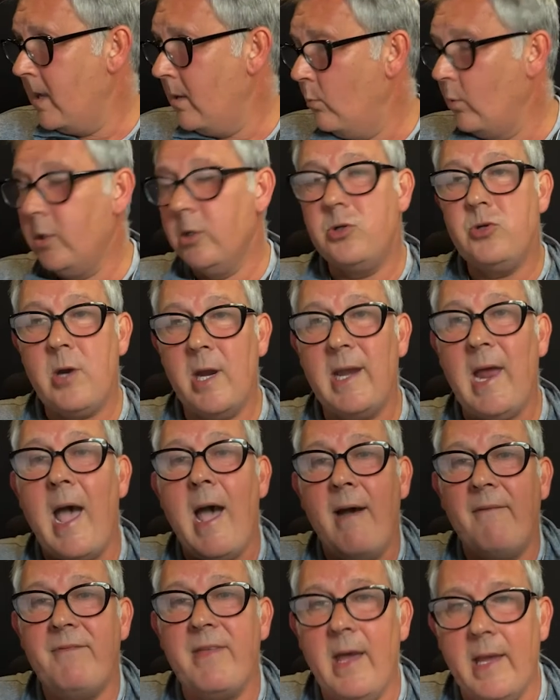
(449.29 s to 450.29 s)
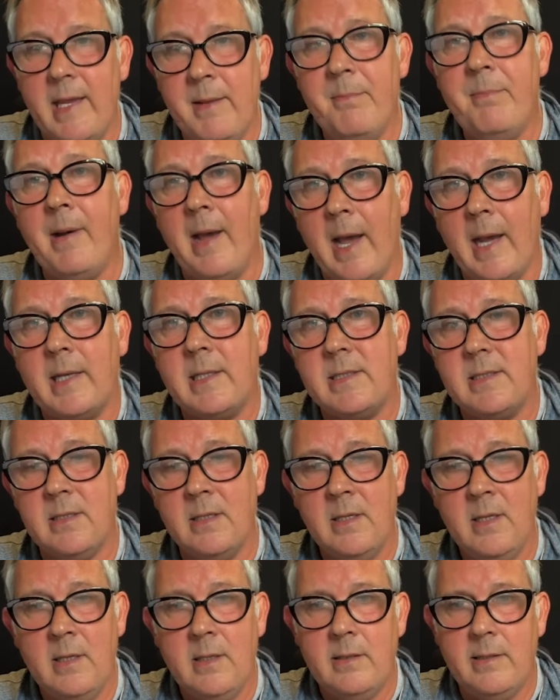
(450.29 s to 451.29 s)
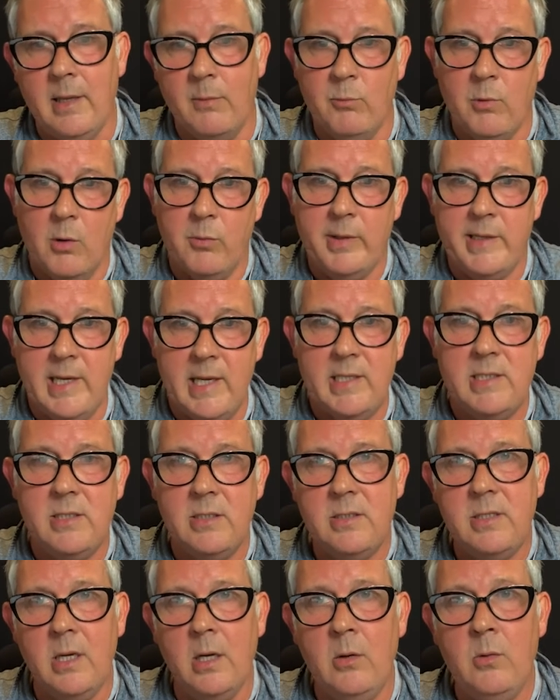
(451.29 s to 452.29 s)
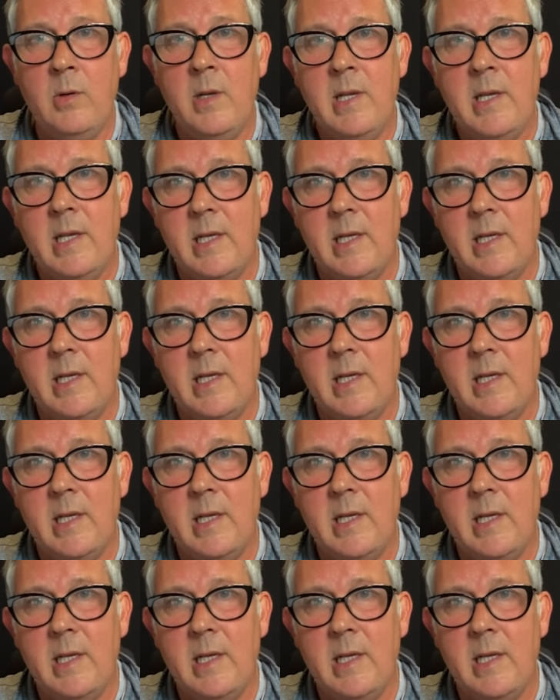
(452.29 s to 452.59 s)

we're going to try to have that impact, then what we need to do